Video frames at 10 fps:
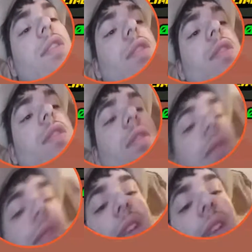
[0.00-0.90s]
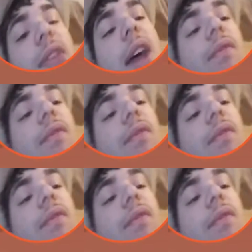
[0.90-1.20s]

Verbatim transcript: Look at that fucking